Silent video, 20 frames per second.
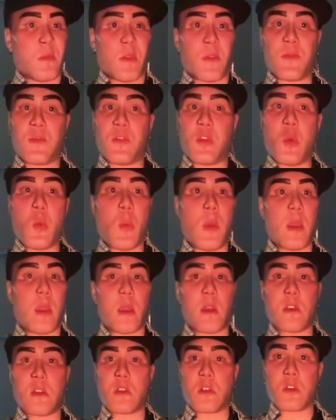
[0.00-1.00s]
few week
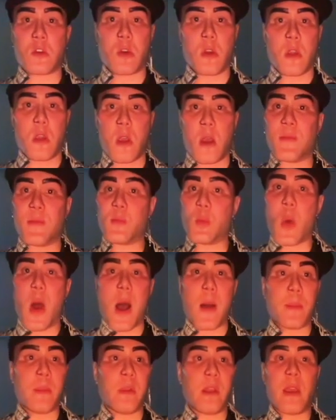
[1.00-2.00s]
history of
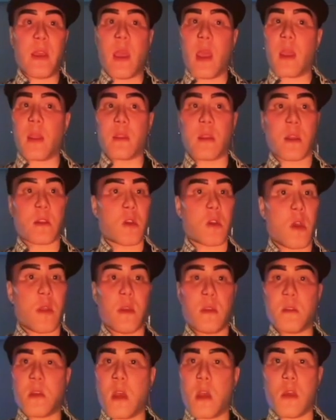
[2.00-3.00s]
wobbly gait. That's all
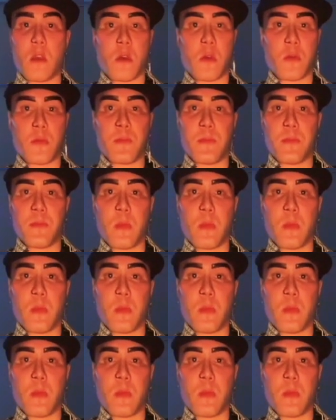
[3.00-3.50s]
they tell you.